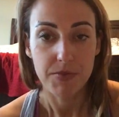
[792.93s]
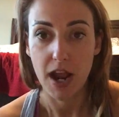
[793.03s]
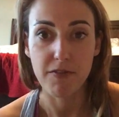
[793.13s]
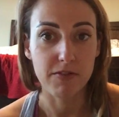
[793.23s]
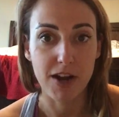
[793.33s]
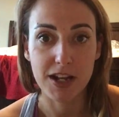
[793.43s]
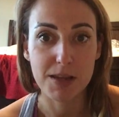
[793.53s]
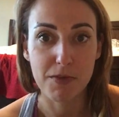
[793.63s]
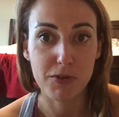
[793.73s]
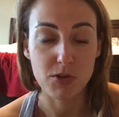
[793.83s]
I've invited
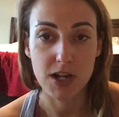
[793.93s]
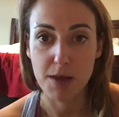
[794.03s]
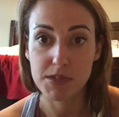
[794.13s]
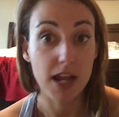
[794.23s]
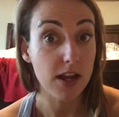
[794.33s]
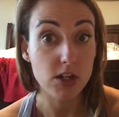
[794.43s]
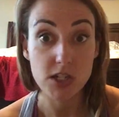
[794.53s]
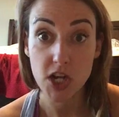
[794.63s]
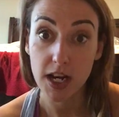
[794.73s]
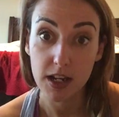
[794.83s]
them a few times. Hey,
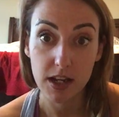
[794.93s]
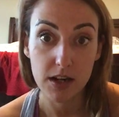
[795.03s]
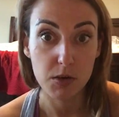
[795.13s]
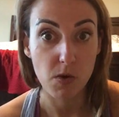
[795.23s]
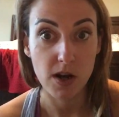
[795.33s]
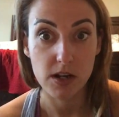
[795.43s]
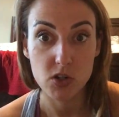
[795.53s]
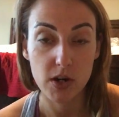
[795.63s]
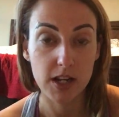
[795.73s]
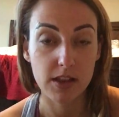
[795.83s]
just checking in. You want to
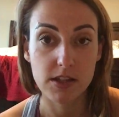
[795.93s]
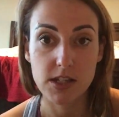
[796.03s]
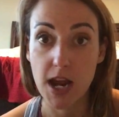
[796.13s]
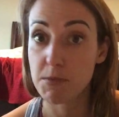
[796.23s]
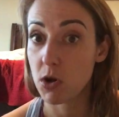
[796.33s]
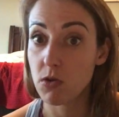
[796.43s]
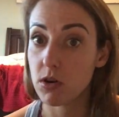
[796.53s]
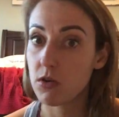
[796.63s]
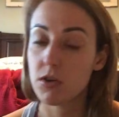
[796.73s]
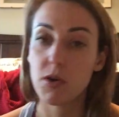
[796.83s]
join in this time?
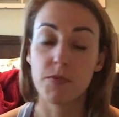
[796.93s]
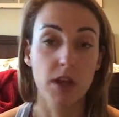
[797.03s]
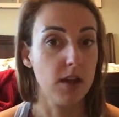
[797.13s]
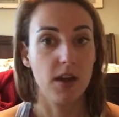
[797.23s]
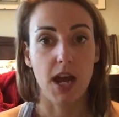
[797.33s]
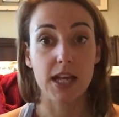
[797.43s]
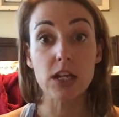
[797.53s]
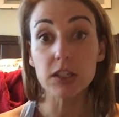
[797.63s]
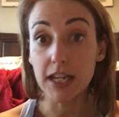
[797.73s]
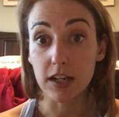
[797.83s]
No. A
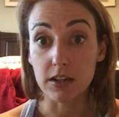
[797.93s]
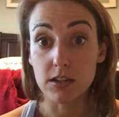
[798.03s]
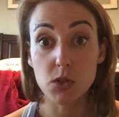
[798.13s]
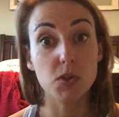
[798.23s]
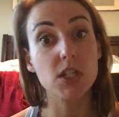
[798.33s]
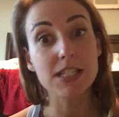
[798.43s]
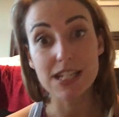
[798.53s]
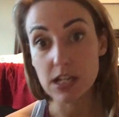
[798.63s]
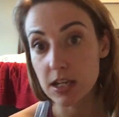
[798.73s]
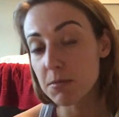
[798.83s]
year later. So just
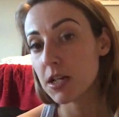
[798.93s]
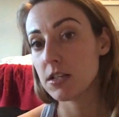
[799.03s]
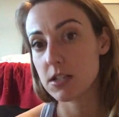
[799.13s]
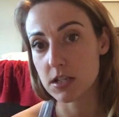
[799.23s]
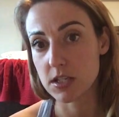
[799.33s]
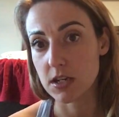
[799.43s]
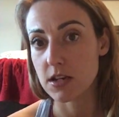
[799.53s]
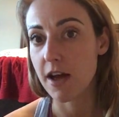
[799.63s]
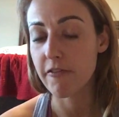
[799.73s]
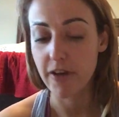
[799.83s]
keep
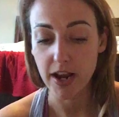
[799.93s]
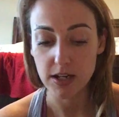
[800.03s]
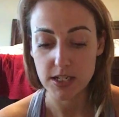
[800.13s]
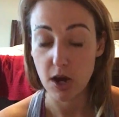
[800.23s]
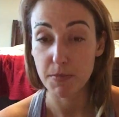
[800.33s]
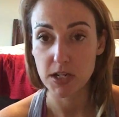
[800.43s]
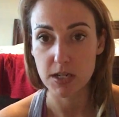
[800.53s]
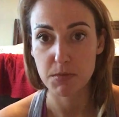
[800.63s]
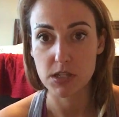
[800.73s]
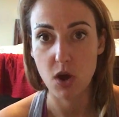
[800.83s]
consistent. I tell my
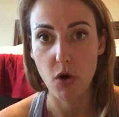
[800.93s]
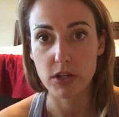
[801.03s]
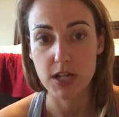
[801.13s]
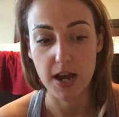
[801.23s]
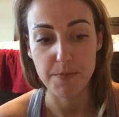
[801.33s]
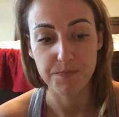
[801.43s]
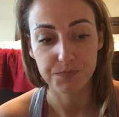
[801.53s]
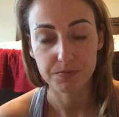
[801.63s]
team this all the time.